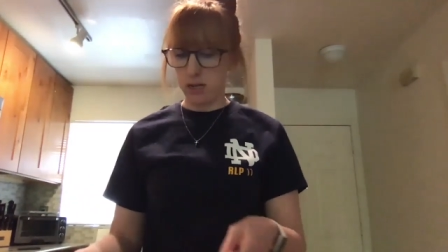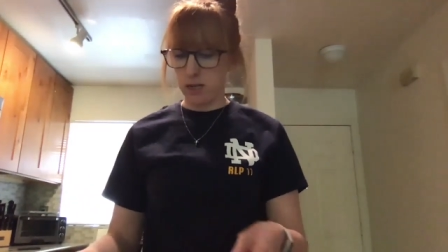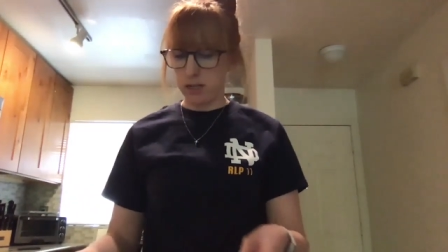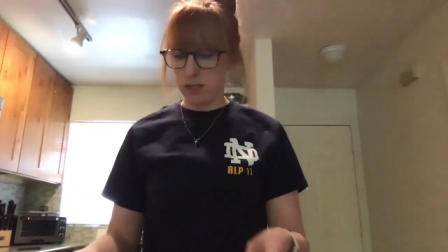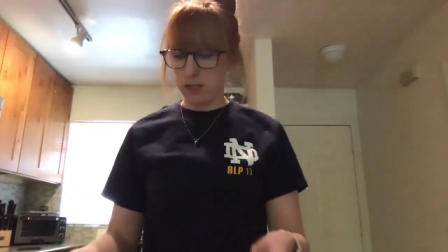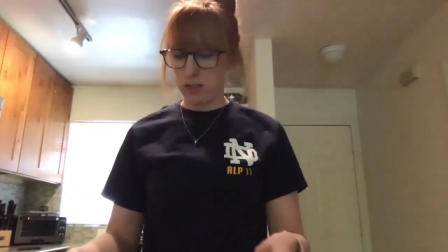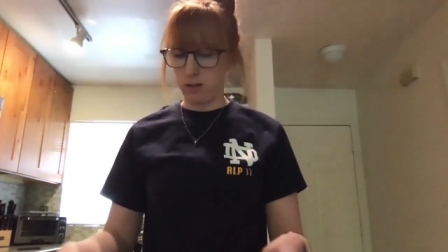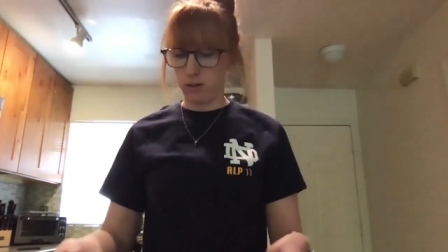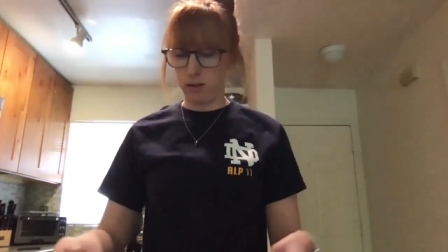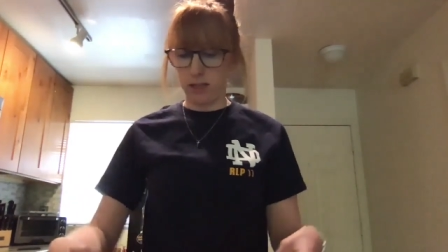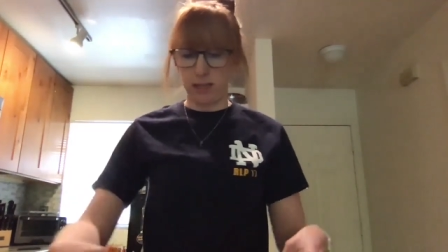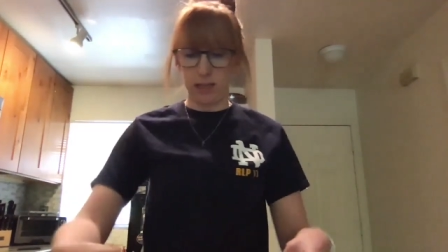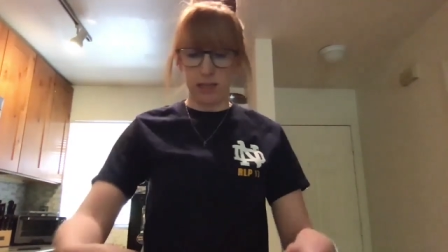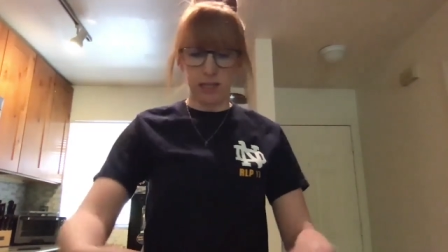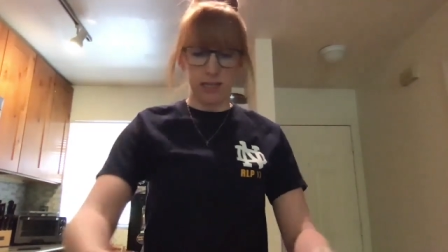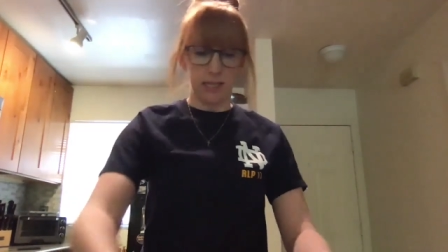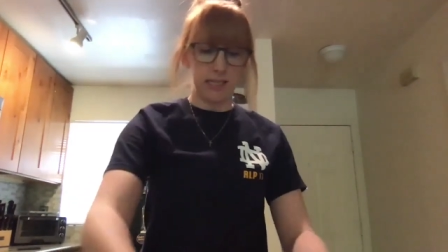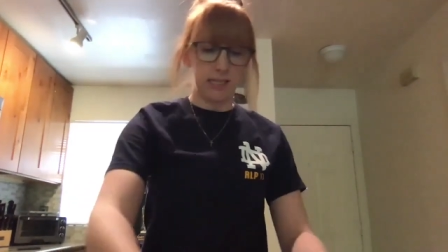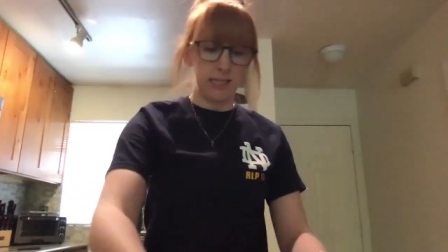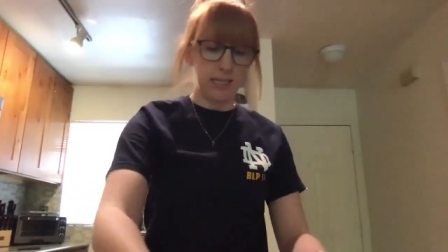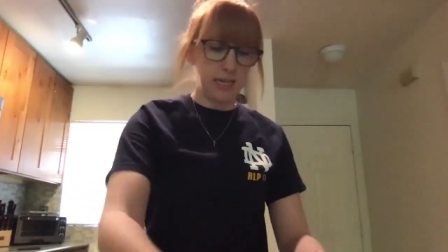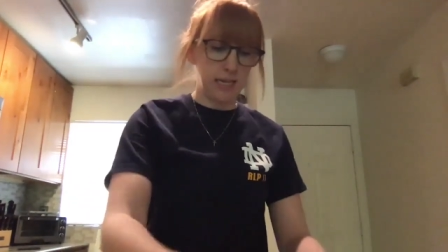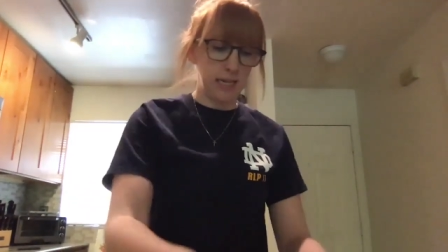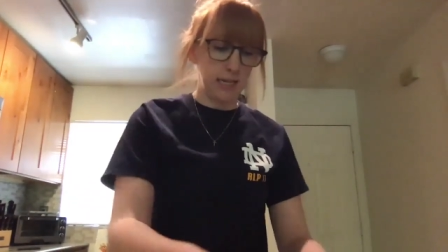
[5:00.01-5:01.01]
so that the
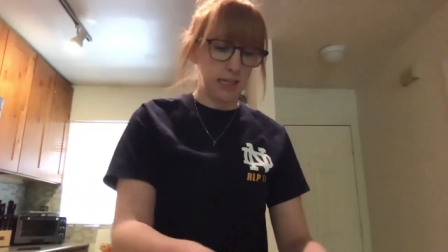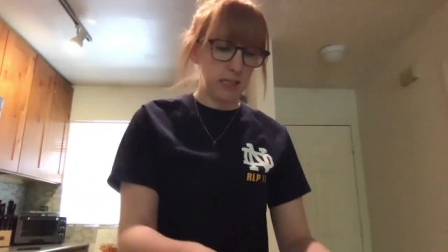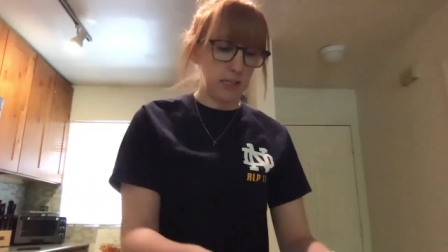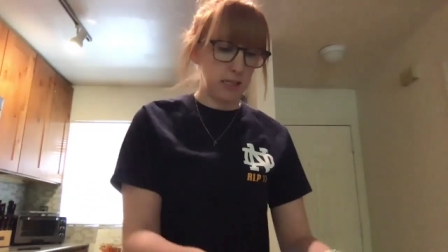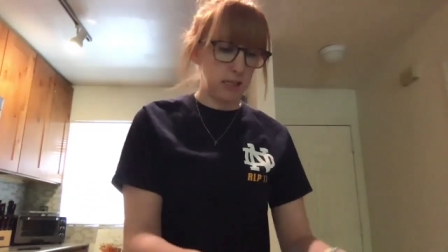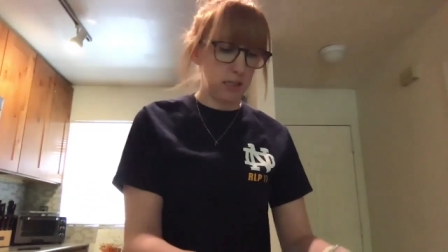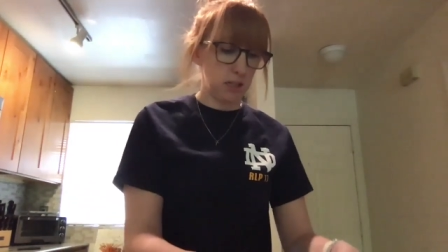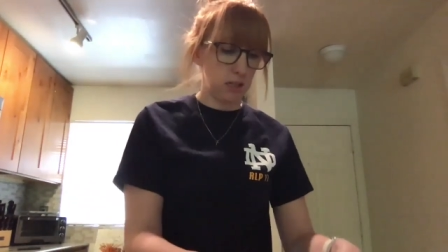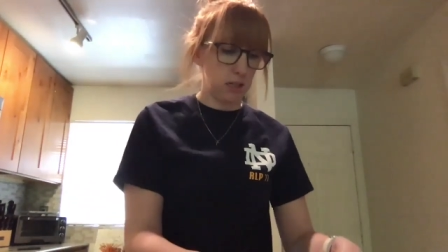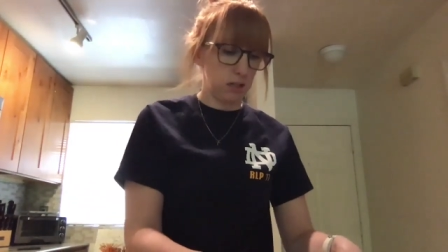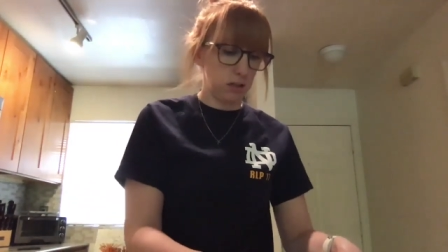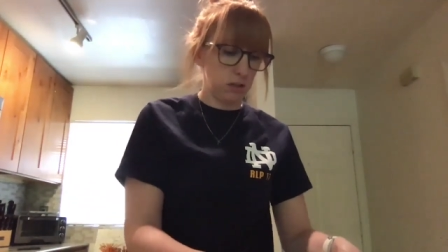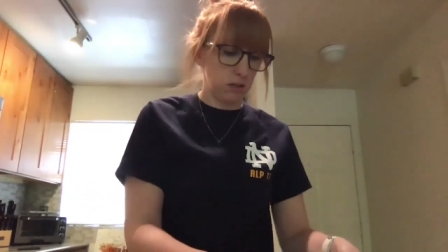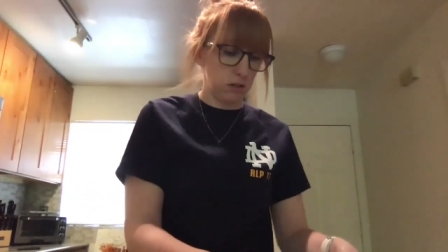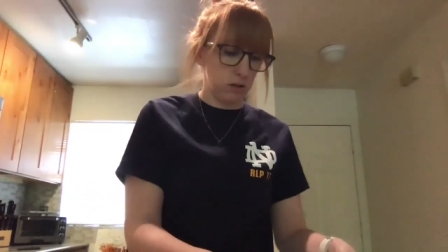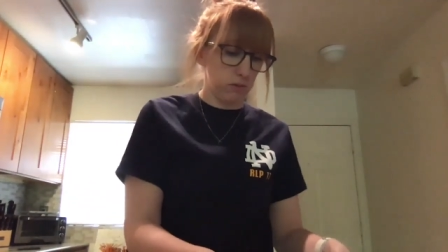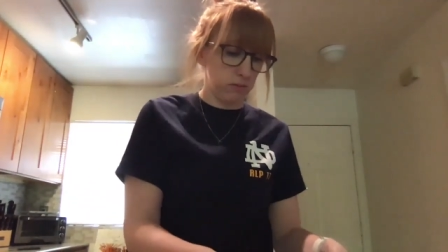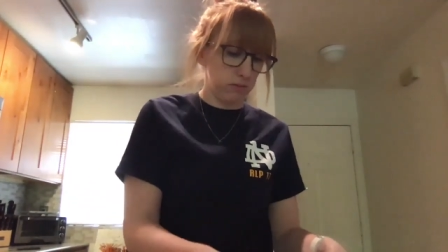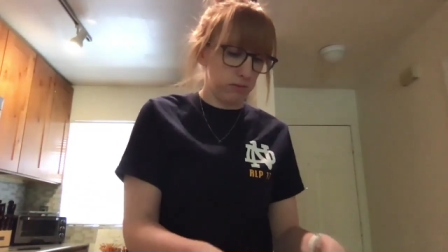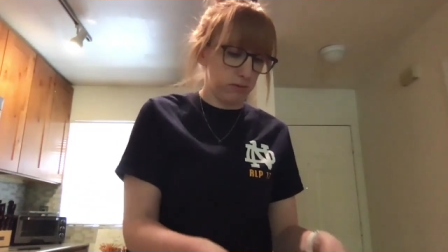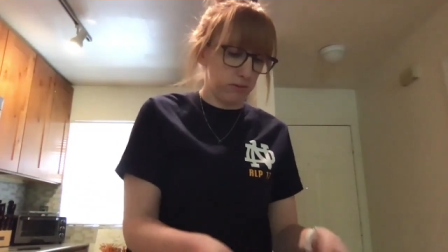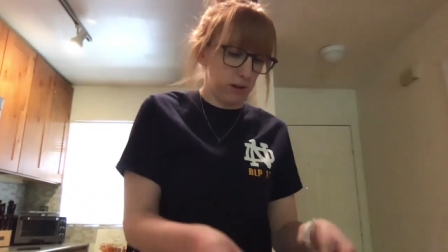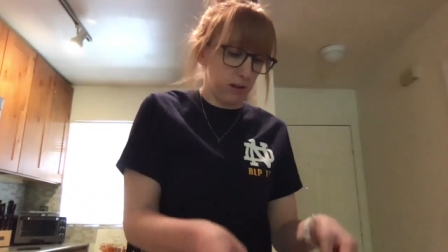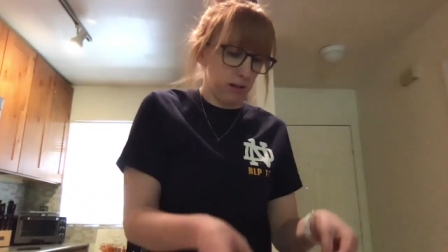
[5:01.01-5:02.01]
seeds
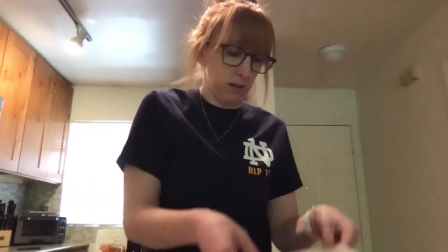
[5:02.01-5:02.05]
don't fall